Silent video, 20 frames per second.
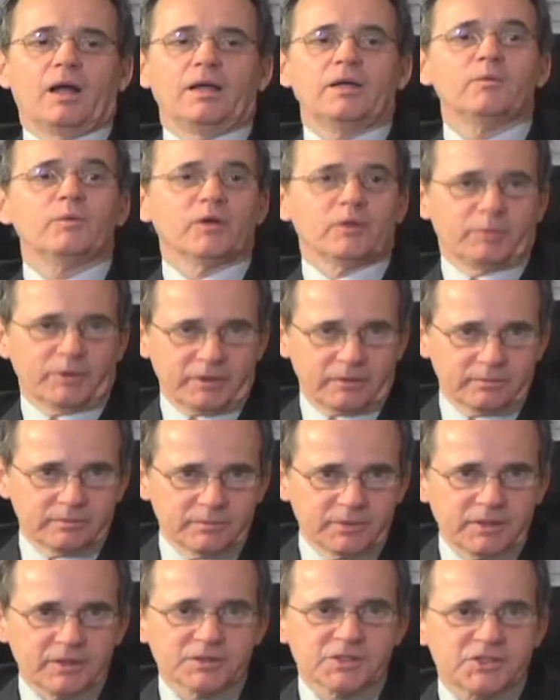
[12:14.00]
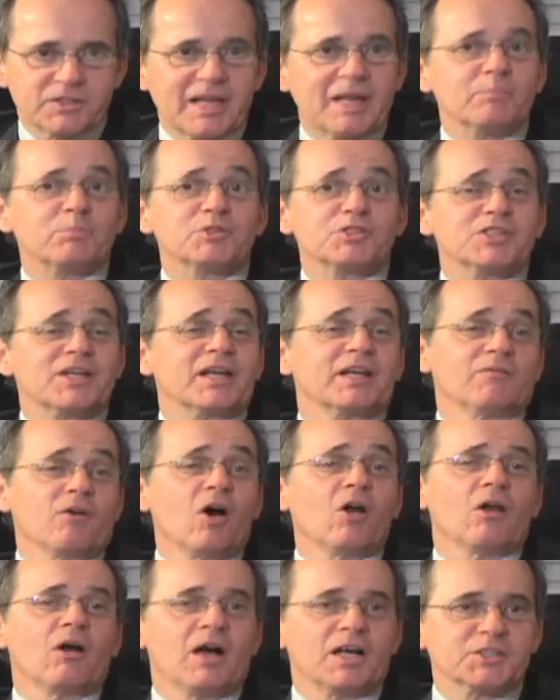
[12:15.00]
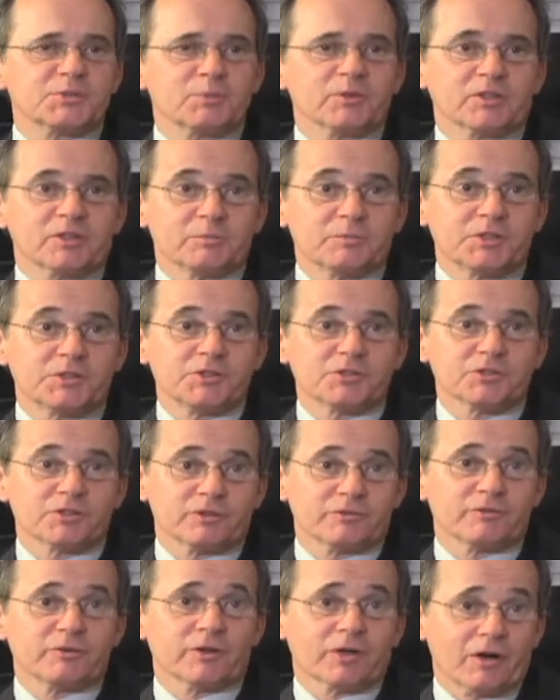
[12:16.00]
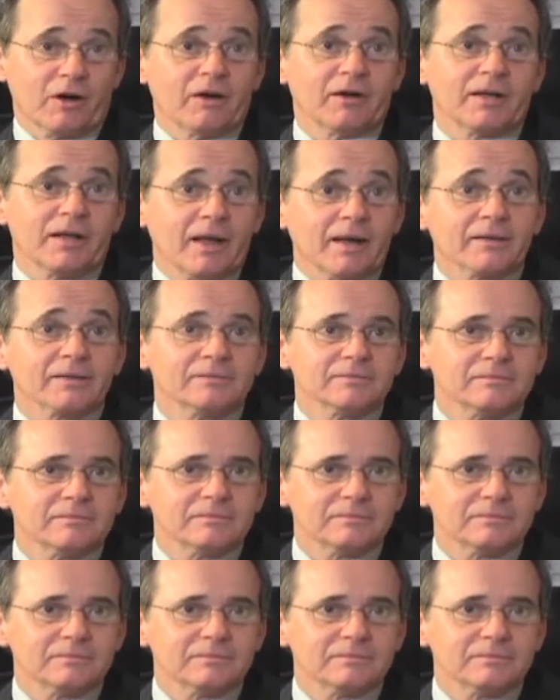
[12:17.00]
It will be, because 10% of all hospital admissions are for cardiac